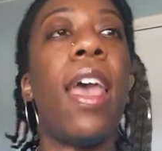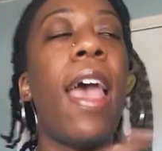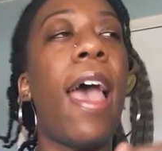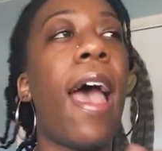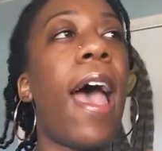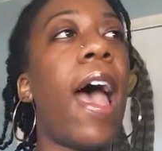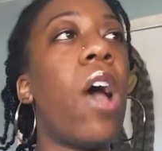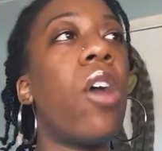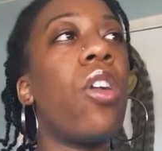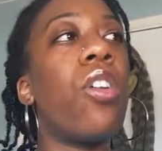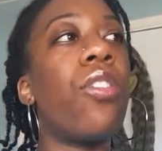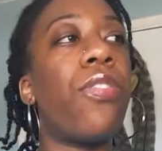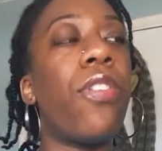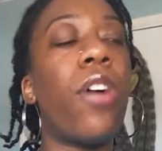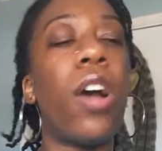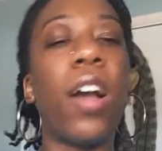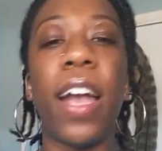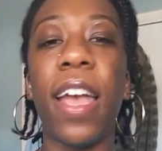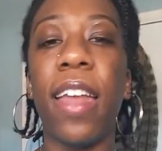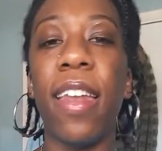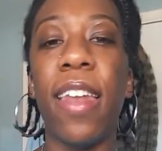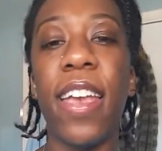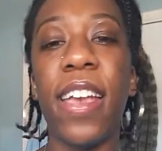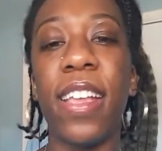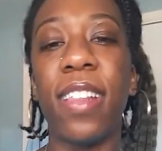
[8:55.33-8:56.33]
How the fuck
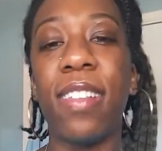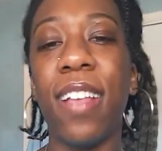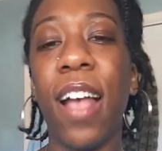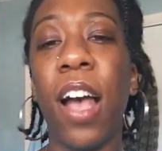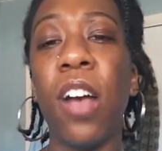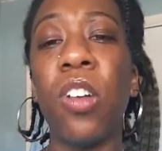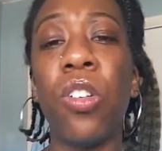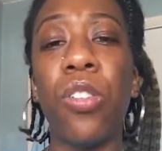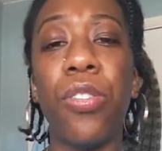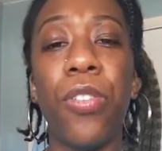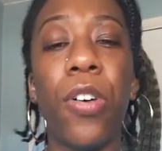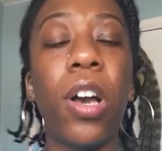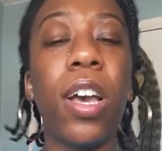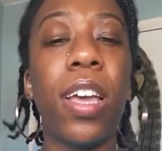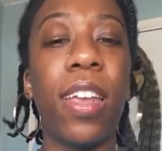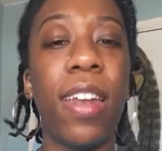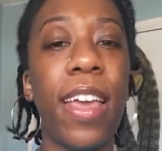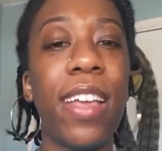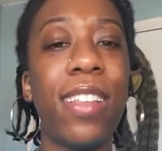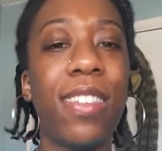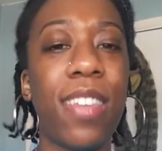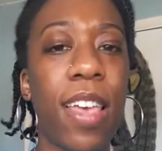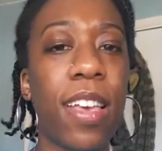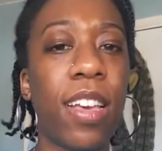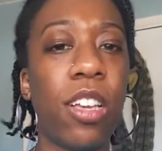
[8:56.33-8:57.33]
can they
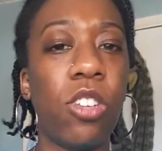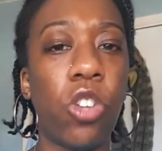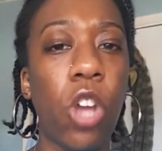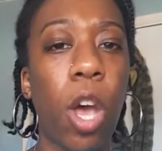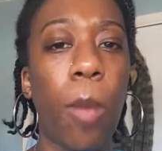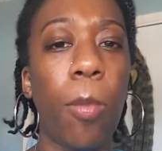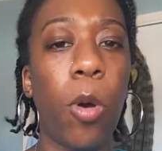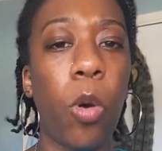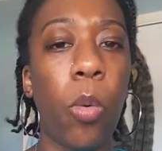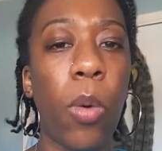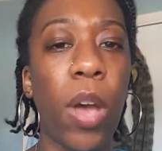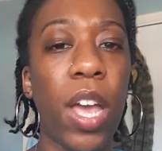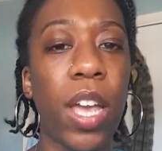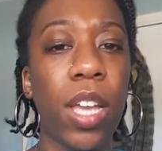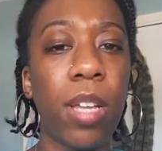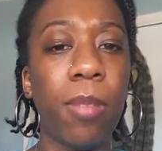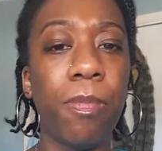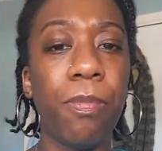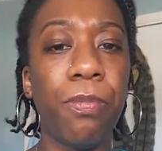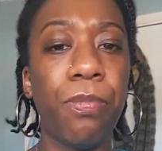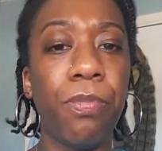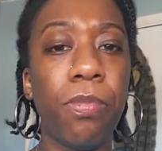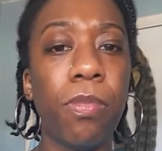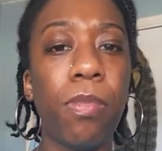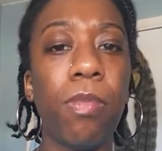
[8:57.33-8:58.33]
take a job away
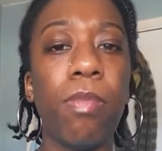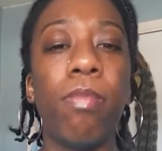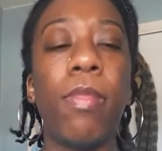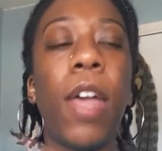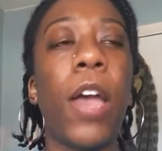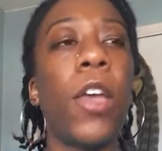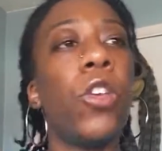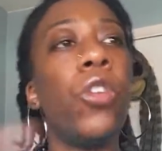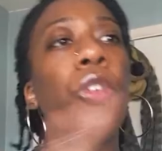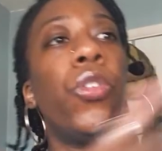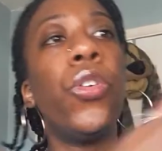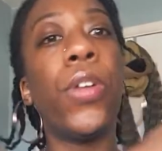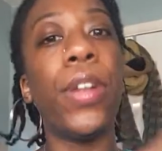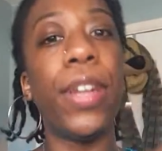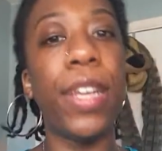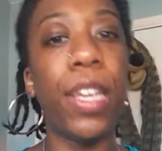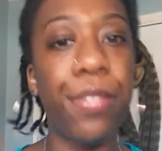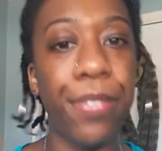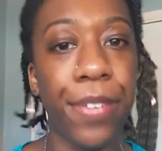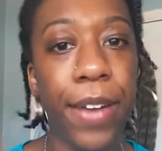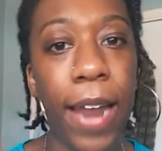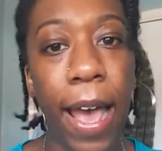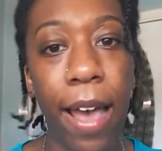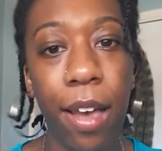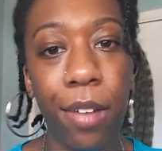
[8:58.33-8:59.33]
that you don't
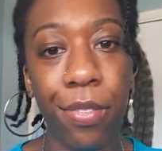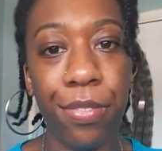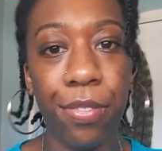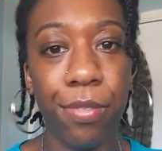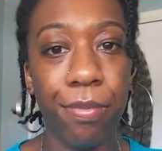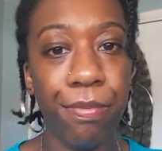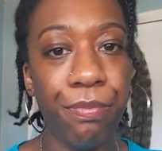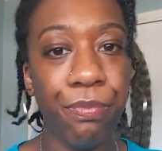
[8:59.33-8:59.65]
even have?